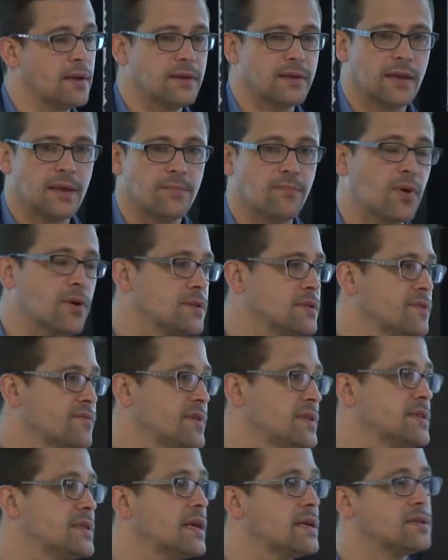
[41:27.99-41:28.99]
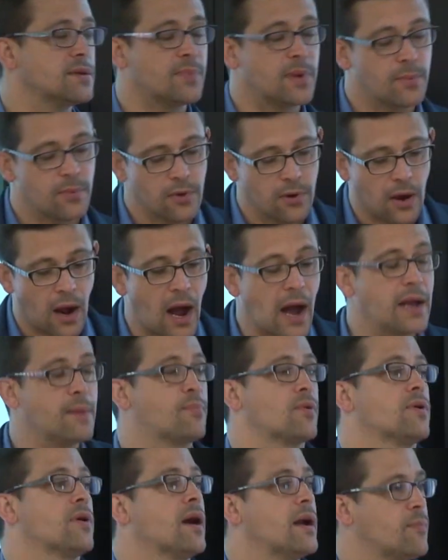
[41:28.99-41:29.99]
in, in parts of East Asia, people are
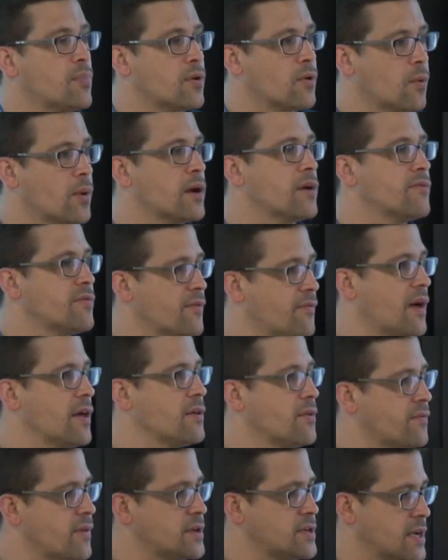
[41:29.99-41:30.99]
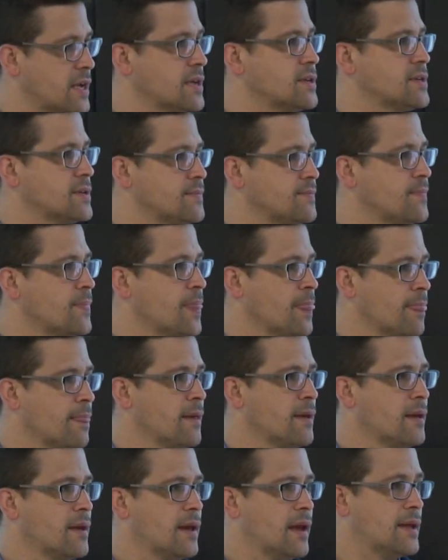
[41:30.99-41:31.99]
hyper, hyper aware of the value of education.
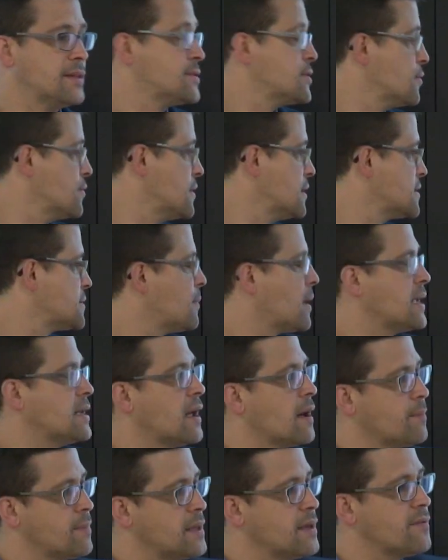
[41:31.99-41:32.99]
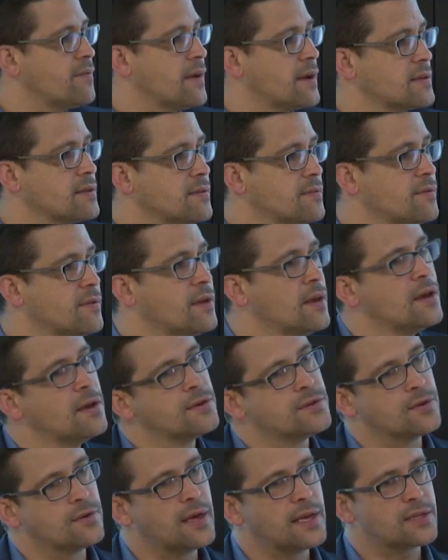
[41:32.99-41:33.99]
And so this might not be effective.
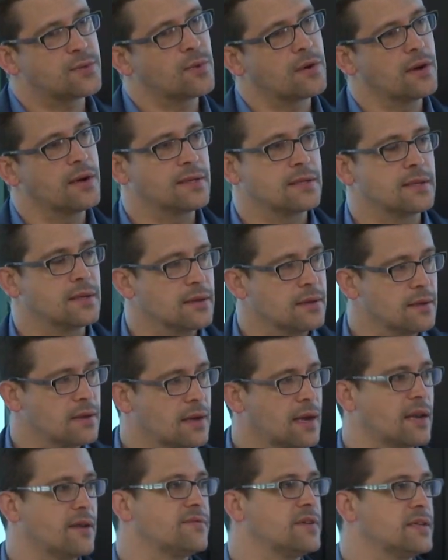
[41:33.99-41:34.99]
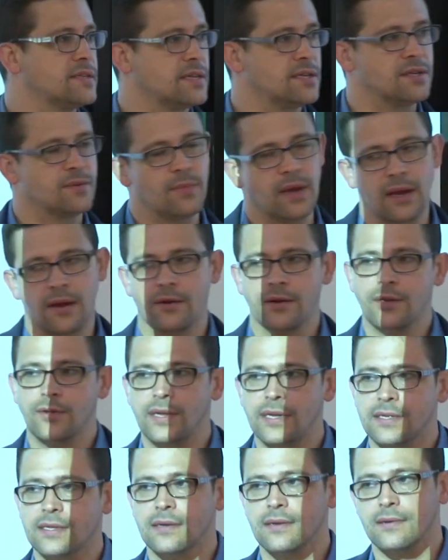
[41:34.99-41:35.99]
So that's where as a kind of decision maker, you
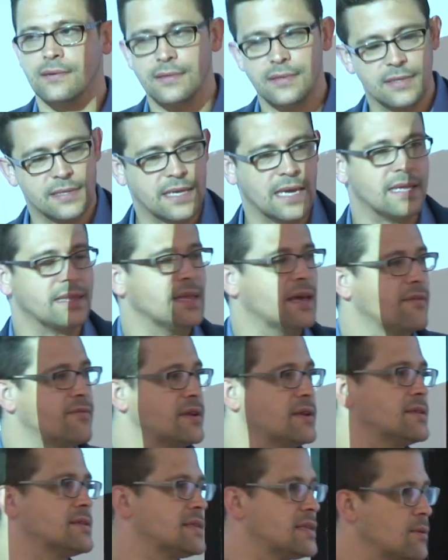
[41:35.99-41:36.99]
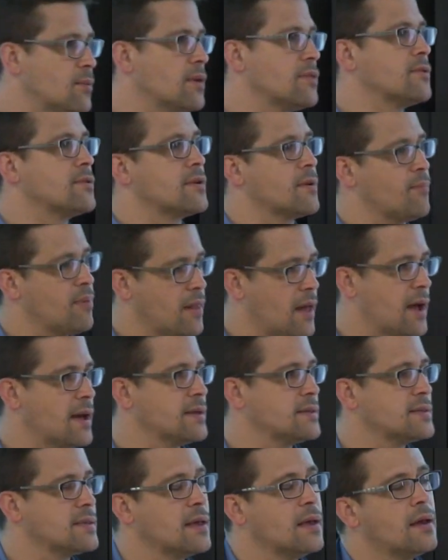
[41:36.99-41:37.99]
need to take the evidence, see whether it
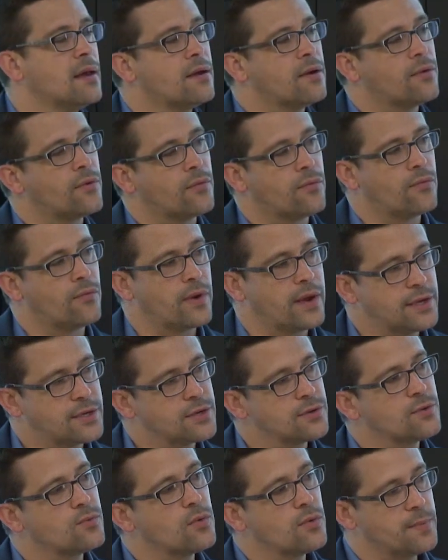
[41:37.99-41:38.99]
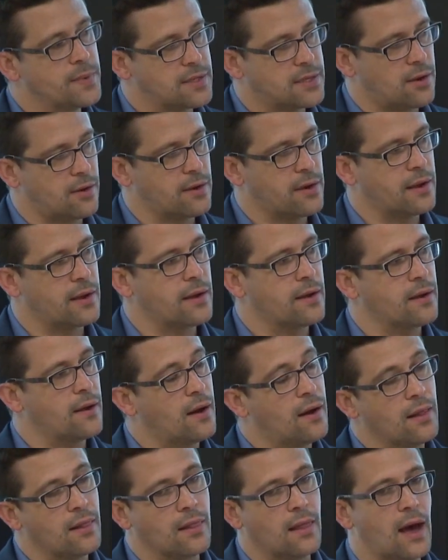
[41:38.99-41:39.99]
applies. Rachel will be talking
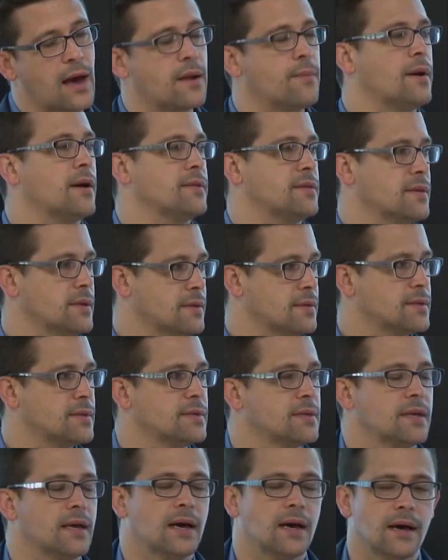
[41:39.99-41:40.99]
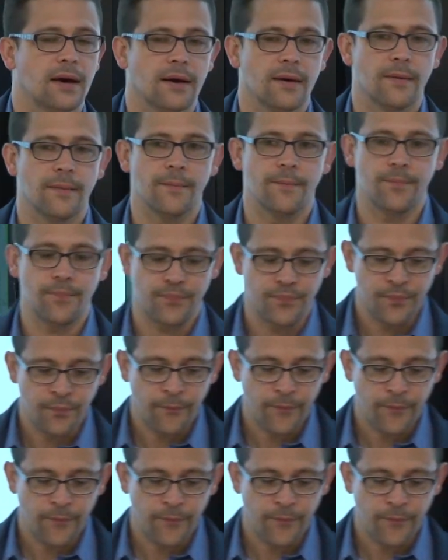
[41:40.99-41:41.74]
a lot about this um,